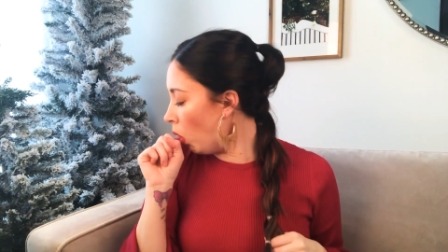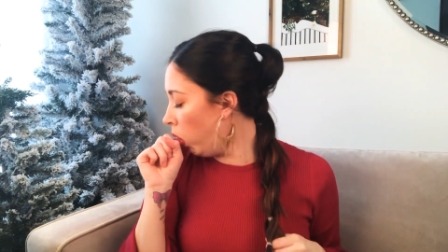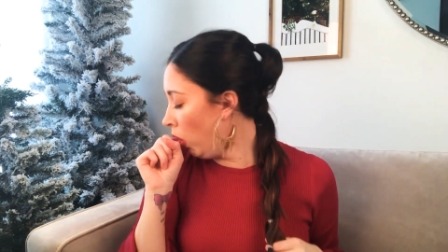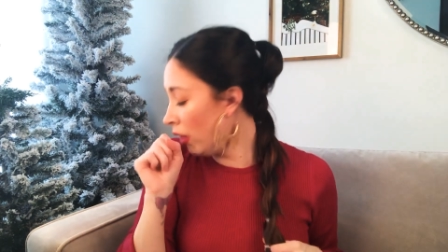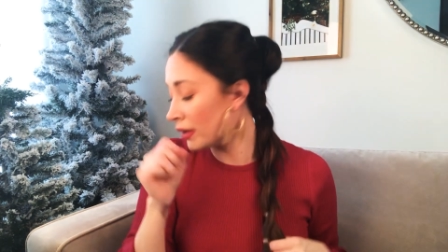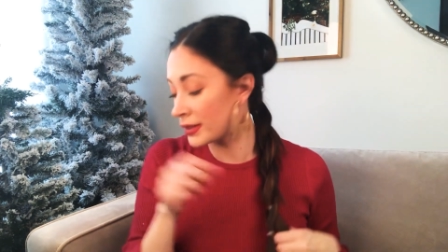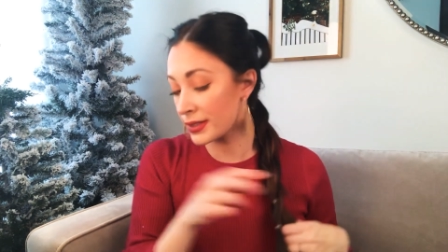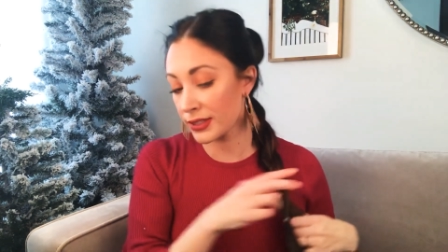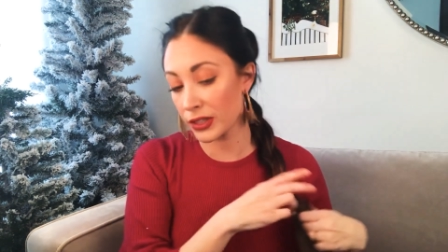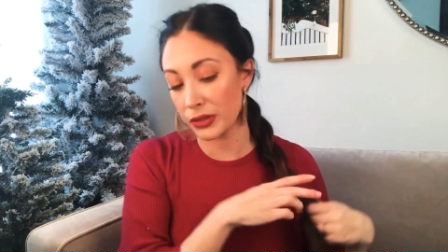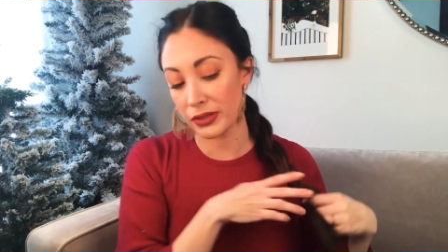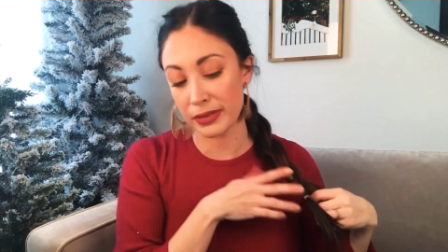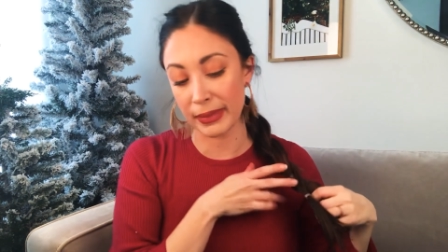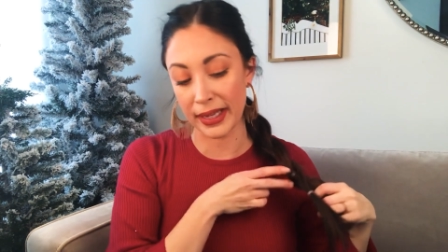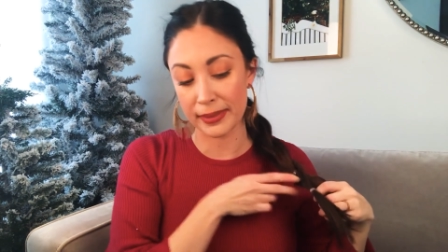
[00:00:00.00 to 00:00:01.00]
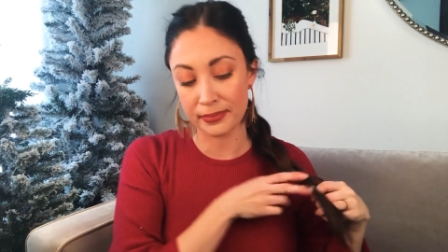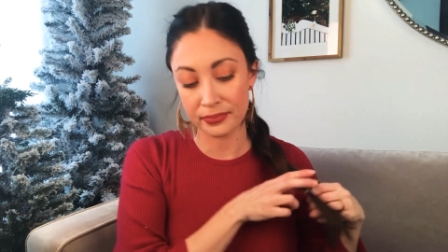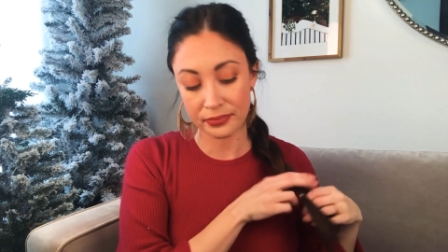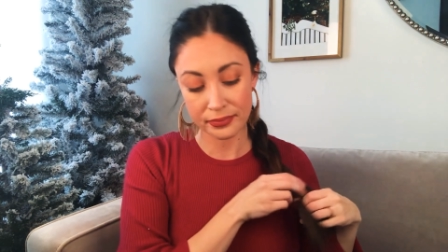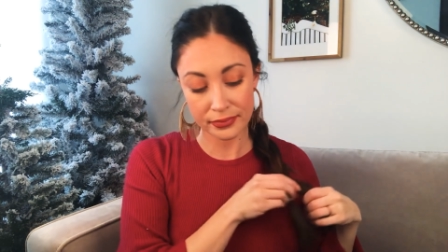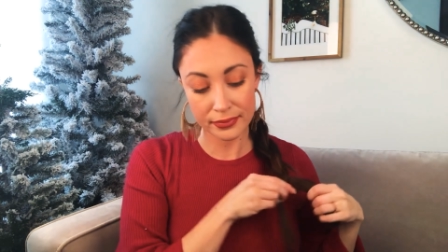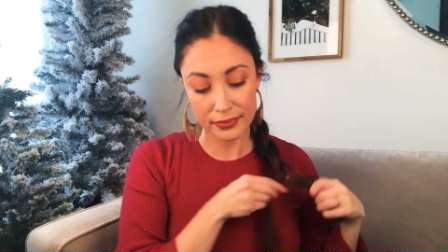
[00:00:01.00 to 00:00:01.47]
Excuse me.
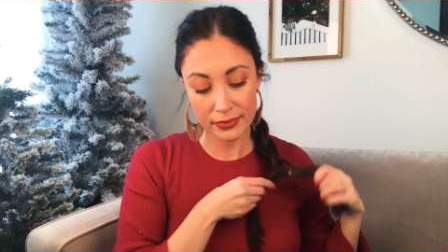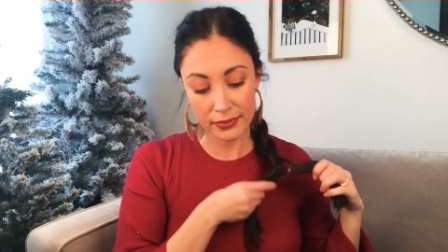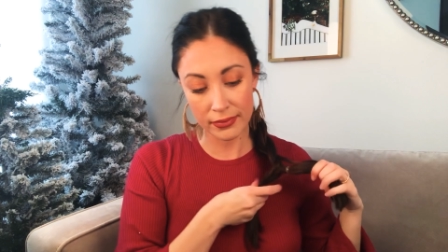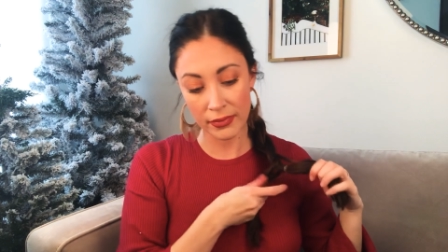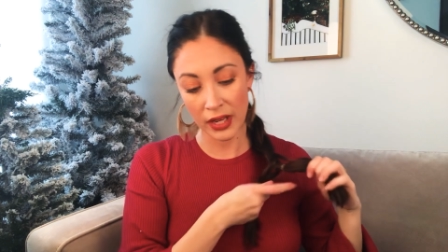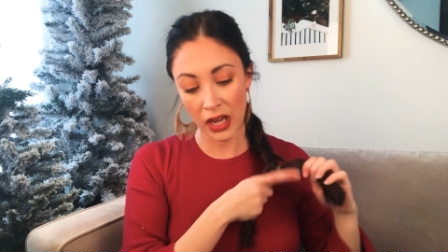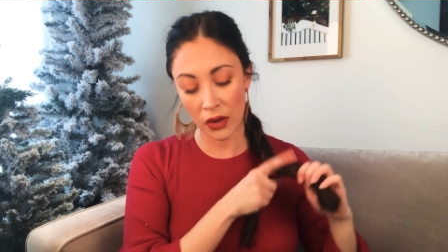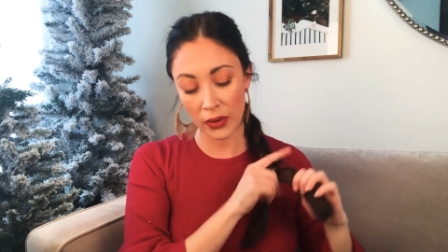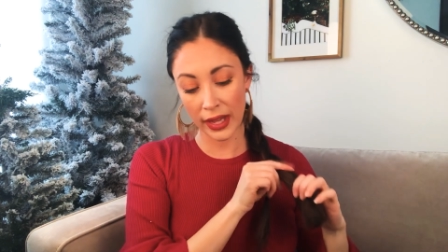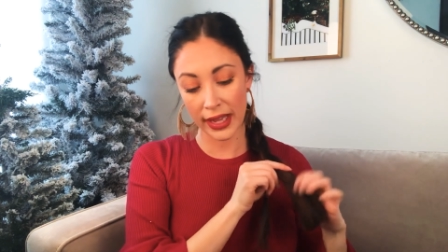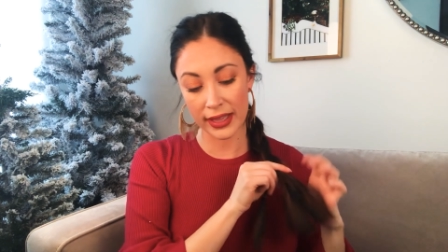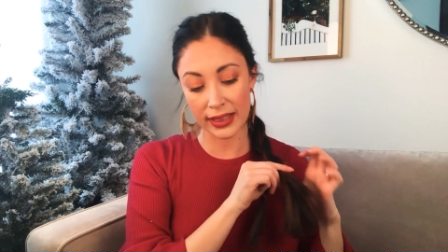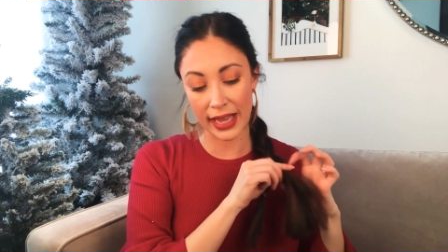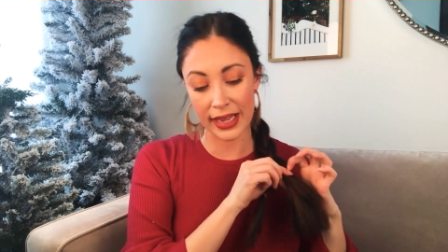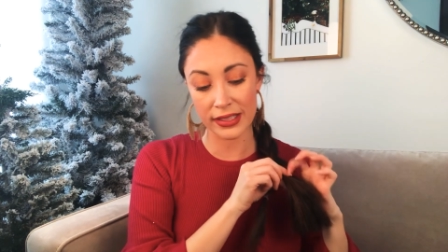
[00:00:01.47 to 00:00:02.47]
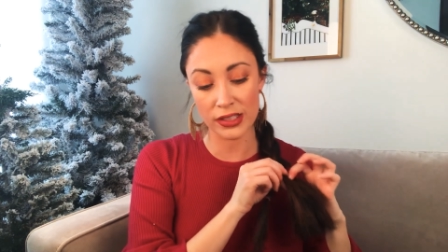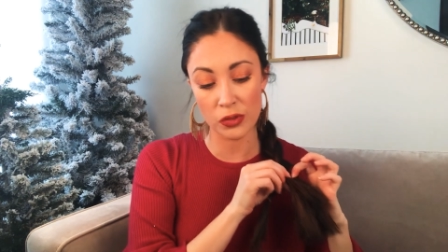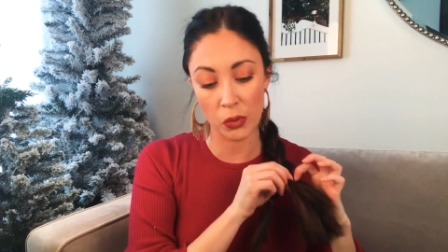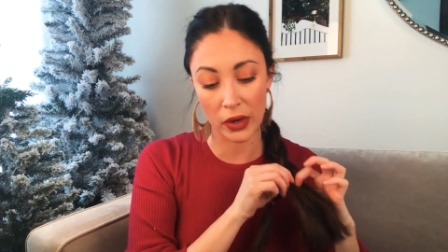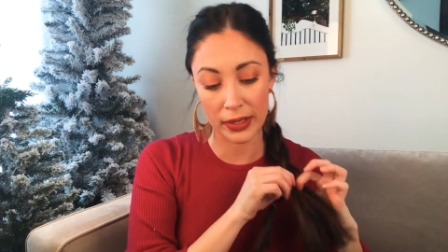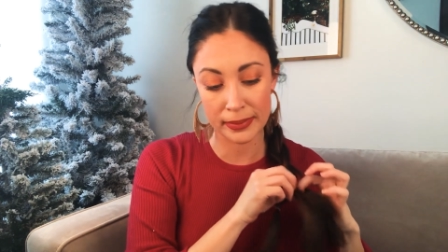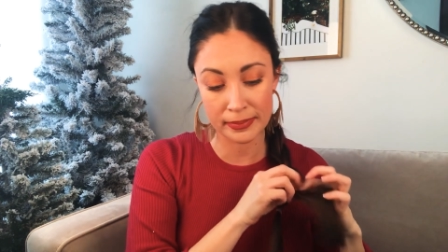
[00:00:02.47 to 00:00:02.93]
Okay,
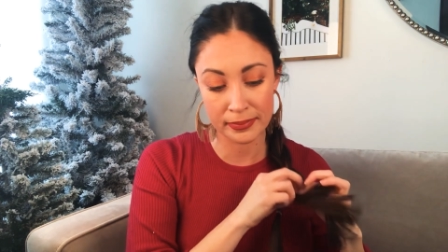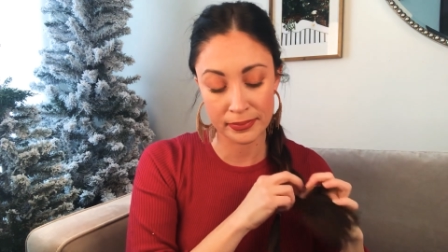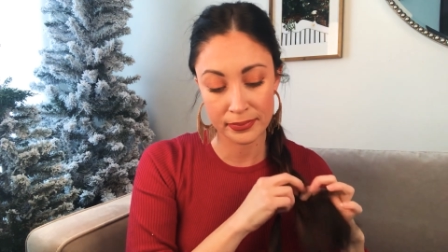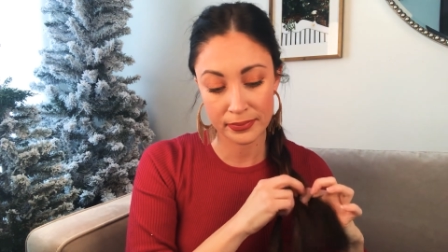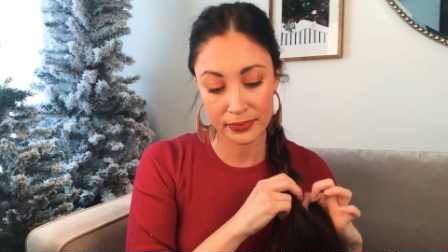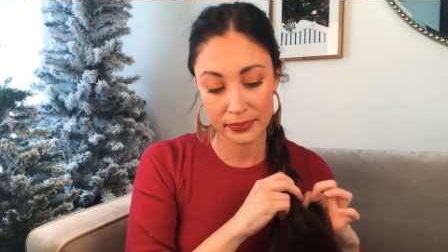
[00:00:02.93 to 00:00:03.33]
last one.